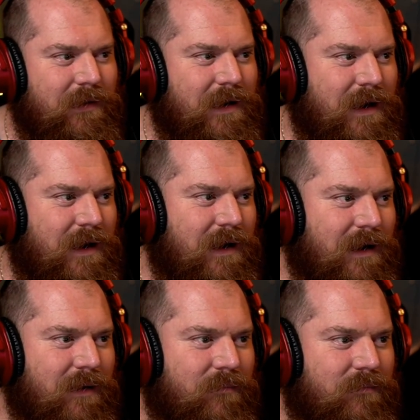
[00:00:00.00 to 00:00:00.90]

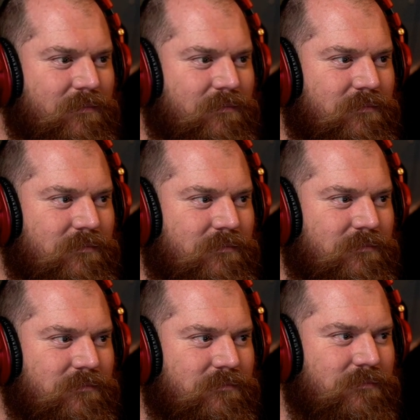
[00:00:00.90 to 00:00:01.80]
I
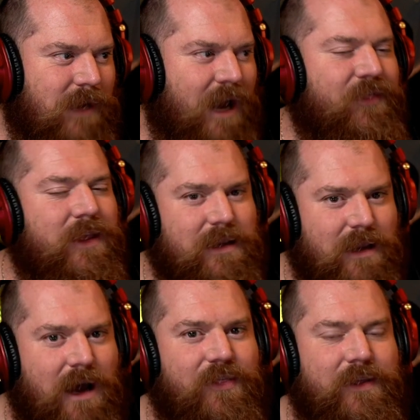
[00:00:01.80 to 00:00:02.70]
think
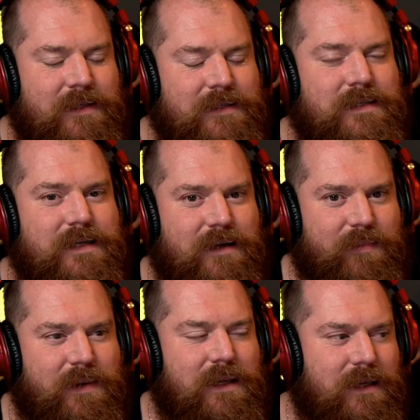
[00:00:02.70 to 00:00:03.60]
this is going to
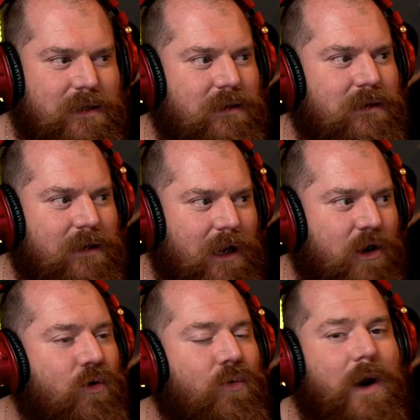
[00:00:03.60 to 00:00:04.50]
be a
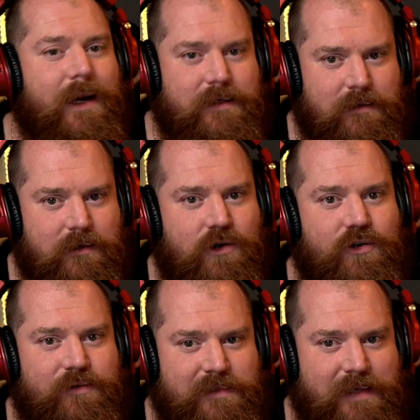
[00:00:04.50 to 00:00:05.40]
great
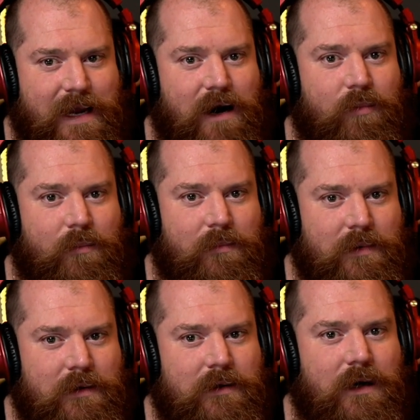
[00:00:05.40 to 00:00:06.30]
Christmas album,
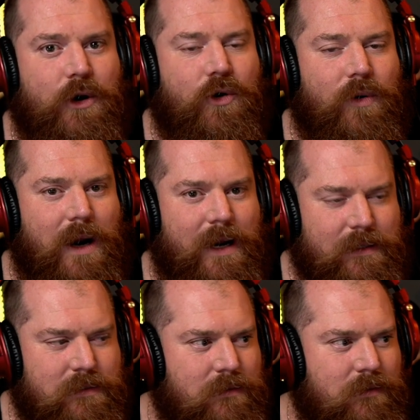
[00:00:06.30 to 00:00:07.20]
a great